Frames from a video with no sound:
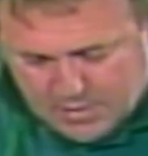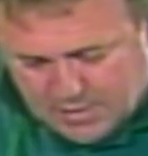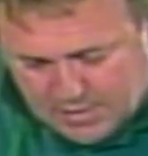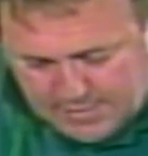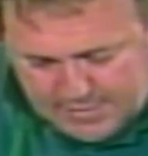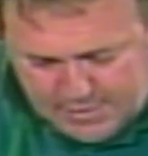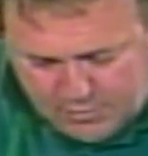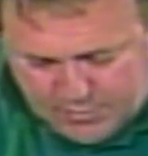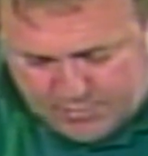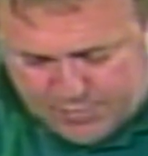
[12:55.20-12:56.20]
a
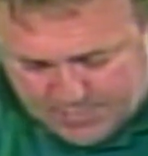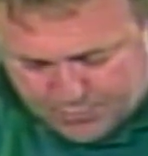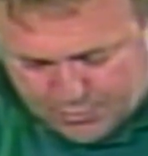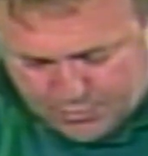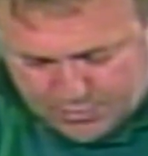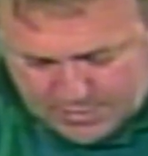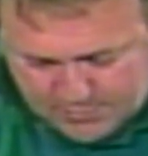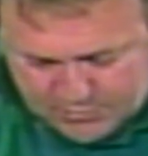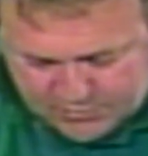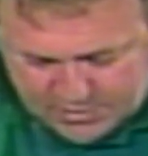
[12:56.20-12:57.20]
little bit of pepper, and
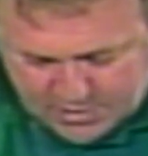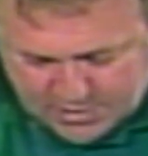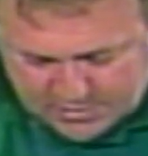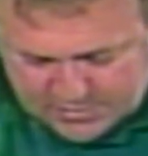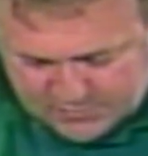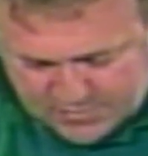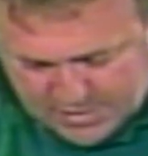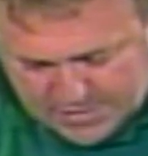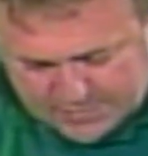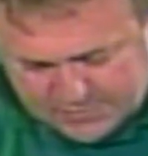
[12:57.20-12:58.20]
I'm just going to cut these
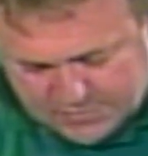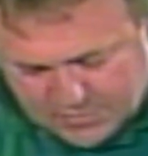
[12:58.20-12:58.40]
guys.